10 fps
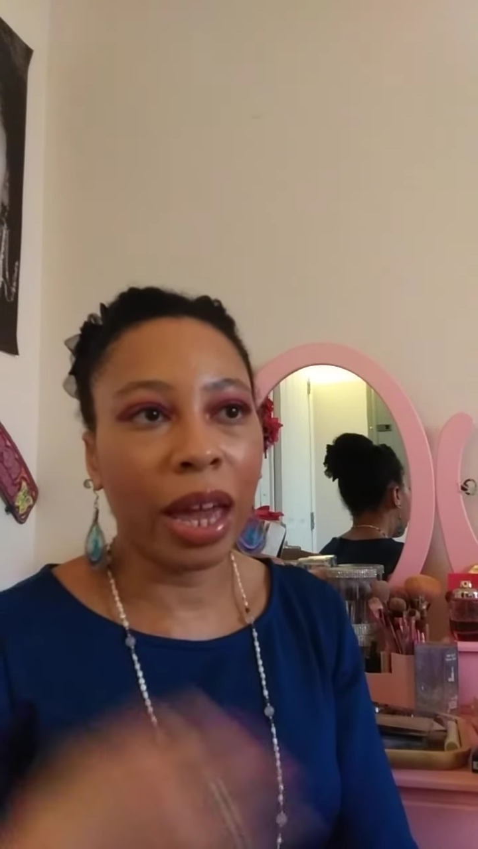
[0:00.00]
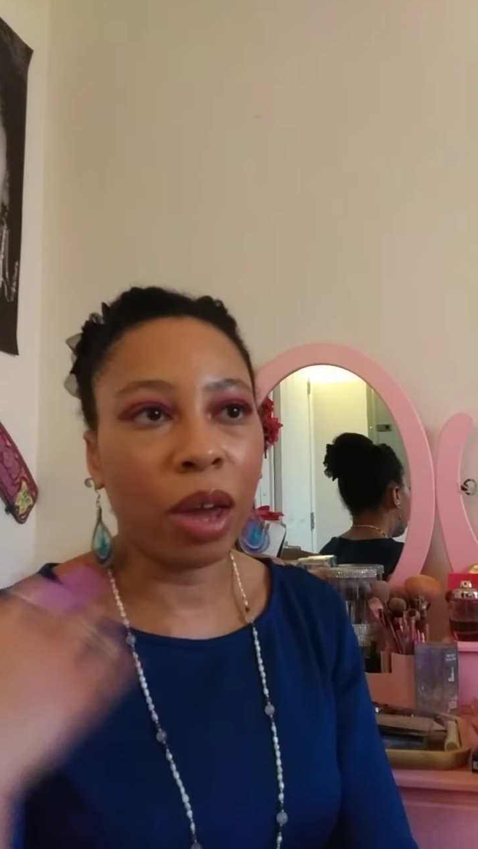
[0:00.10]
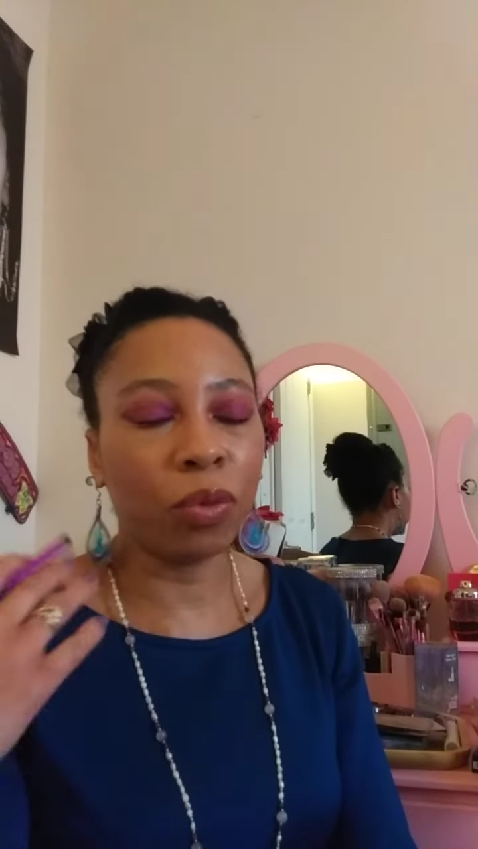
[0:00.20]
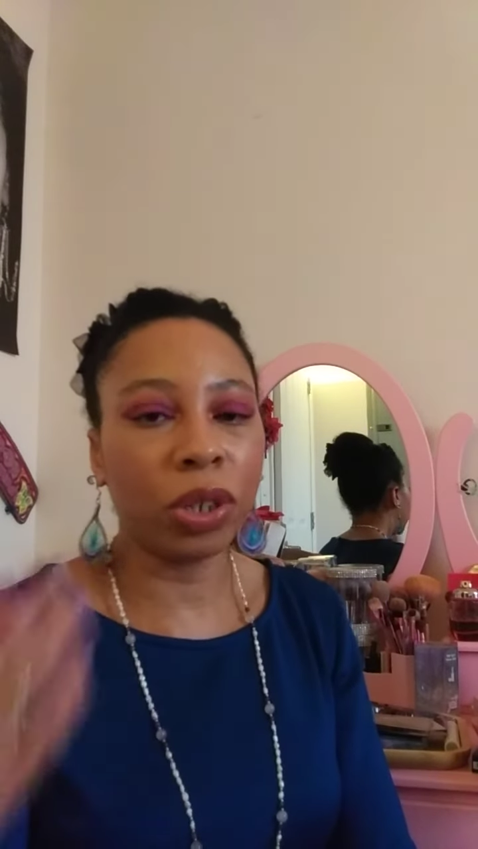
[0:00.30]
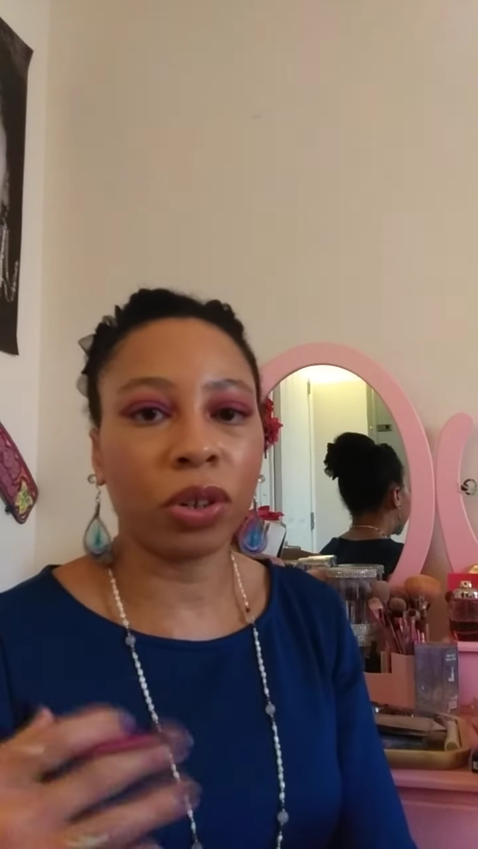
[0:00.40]

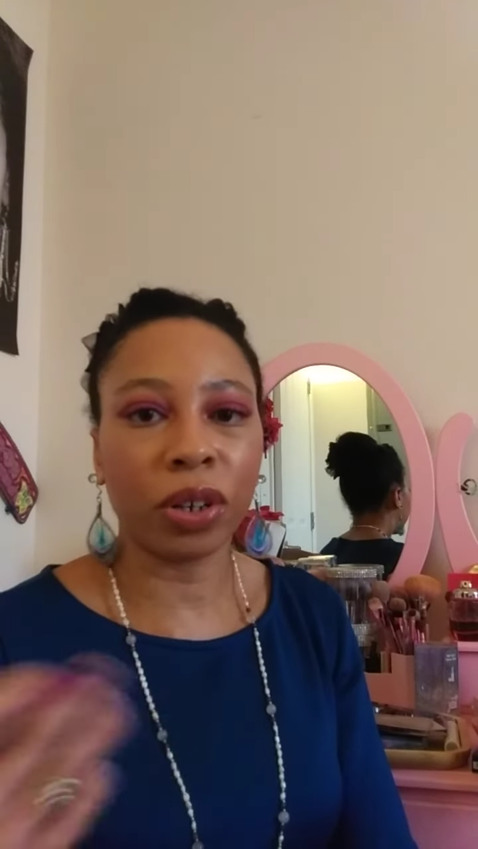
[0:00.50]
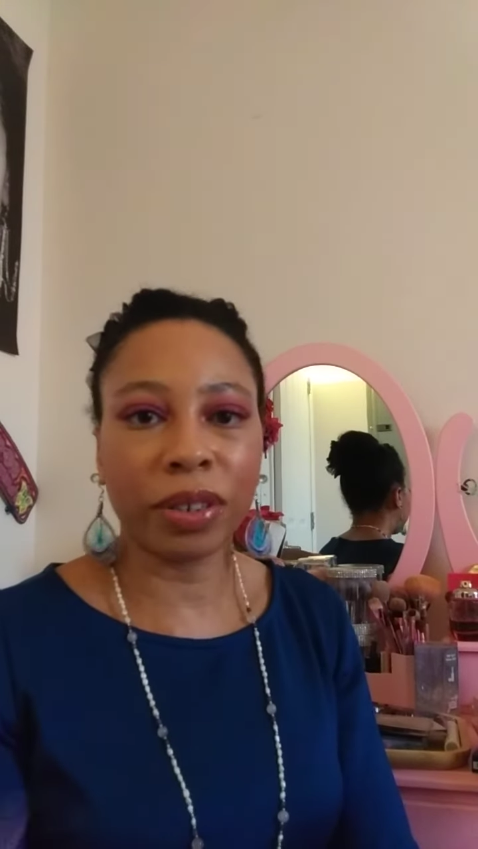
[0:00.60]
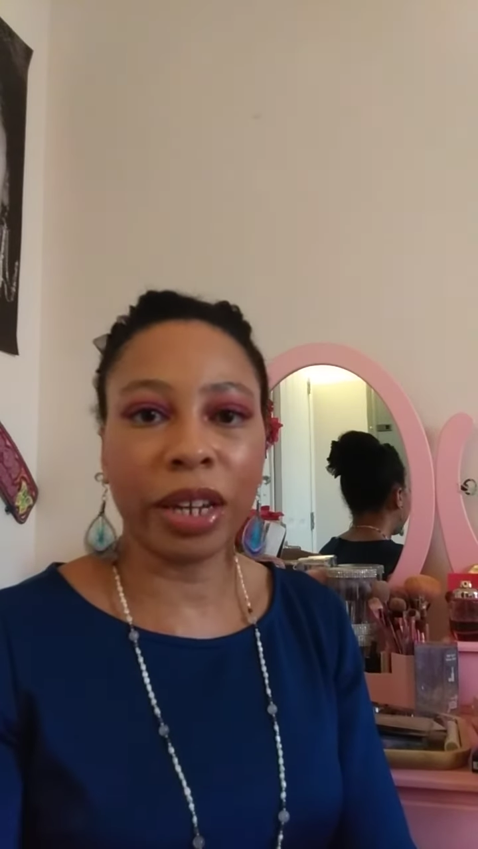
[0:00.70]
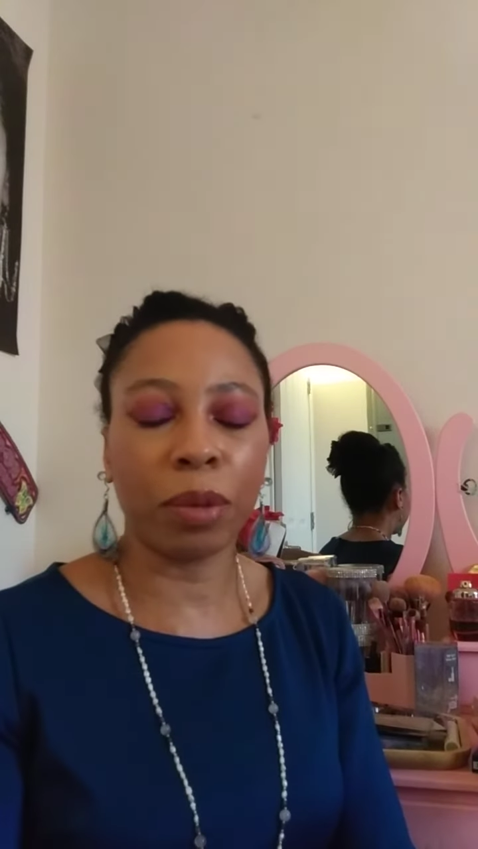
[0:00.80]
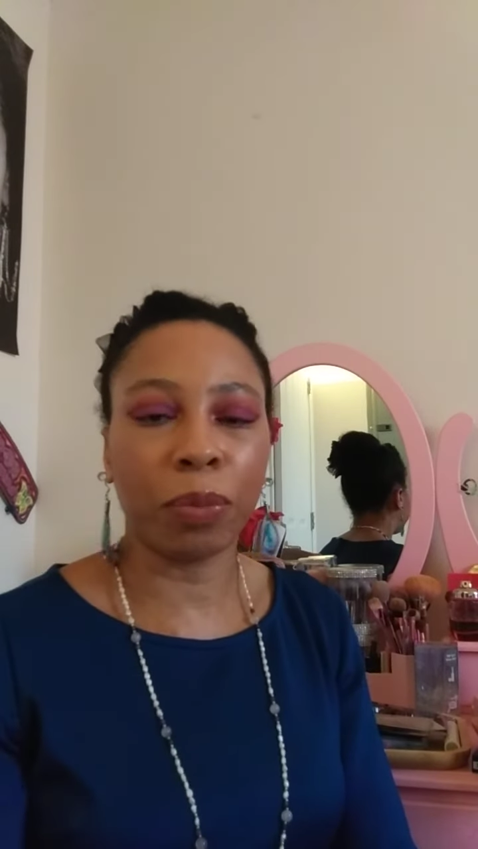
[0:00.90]
and we started
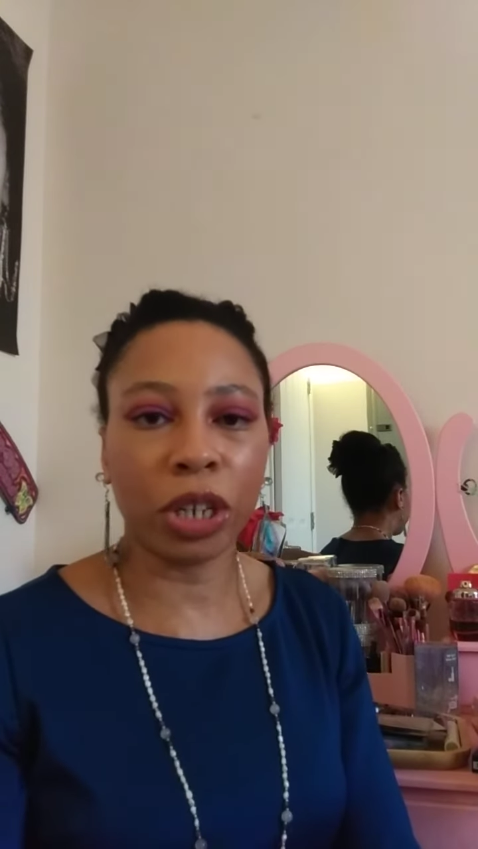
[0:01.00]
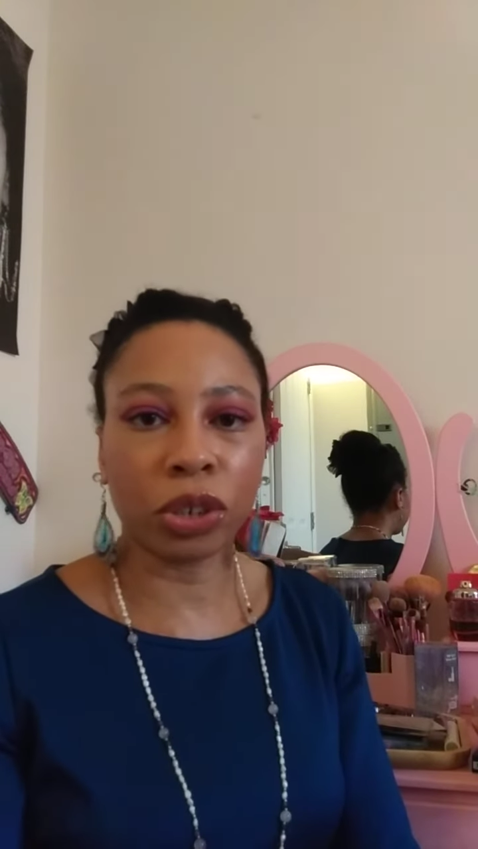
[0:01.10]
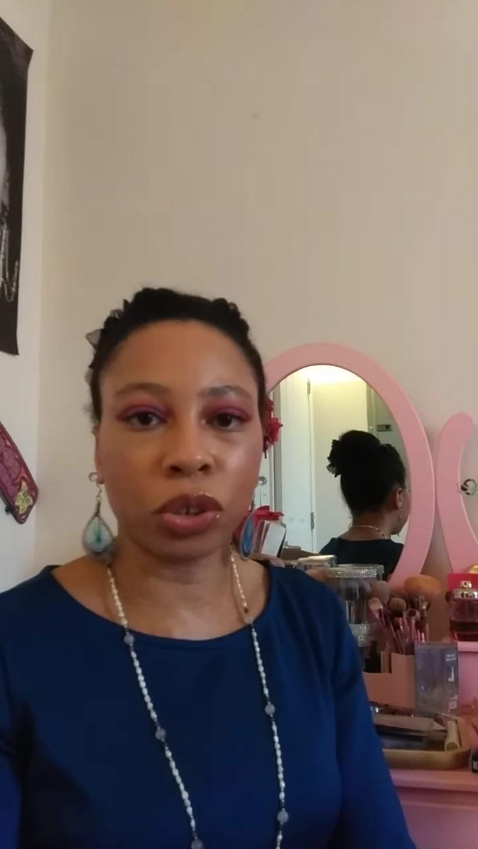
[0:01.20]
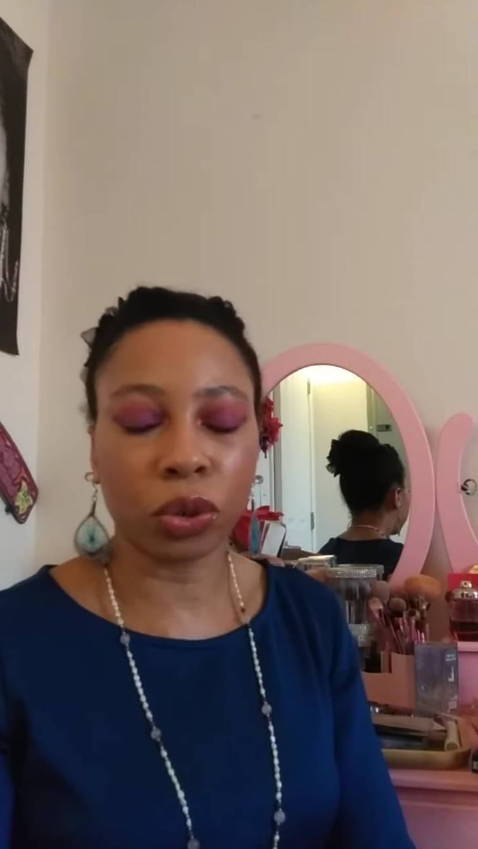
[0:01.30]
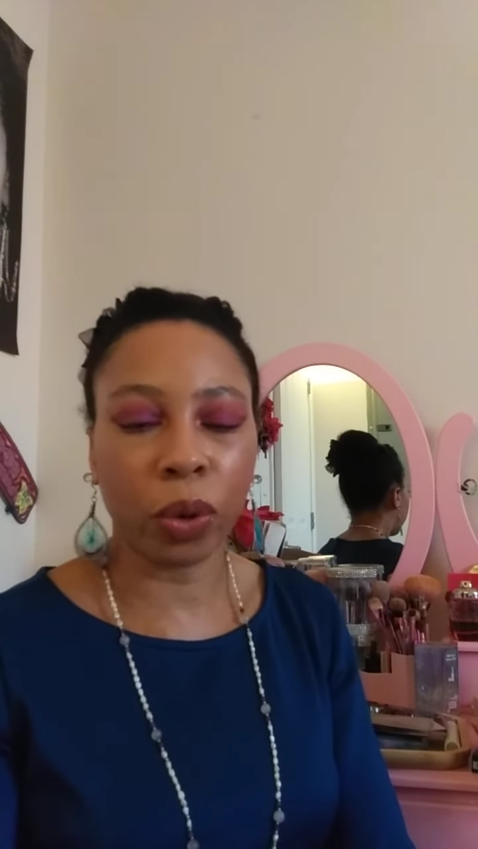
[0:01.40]
taking
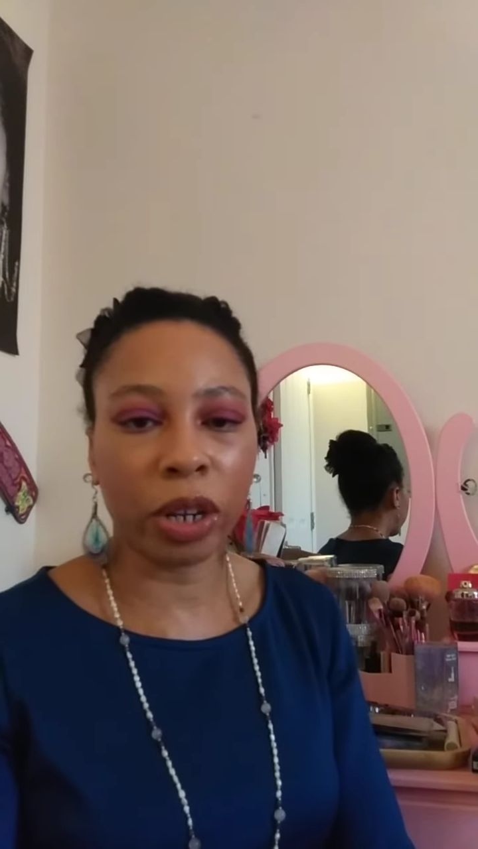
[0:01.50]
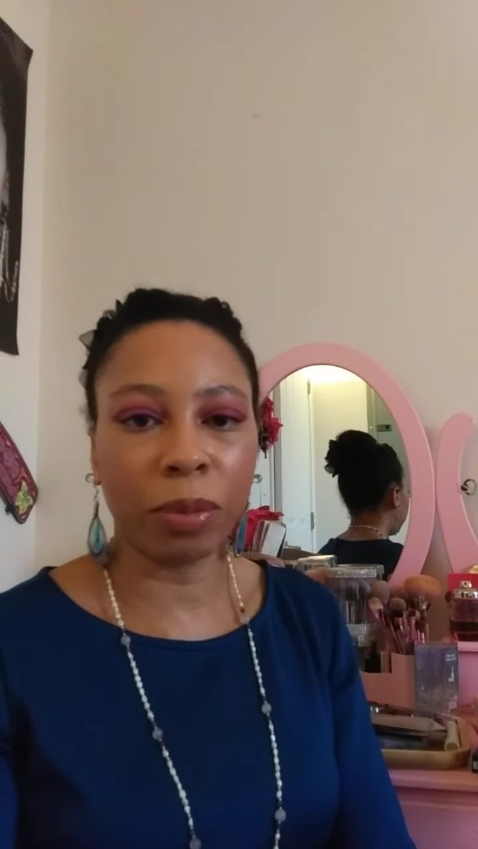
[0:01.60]
pictures 20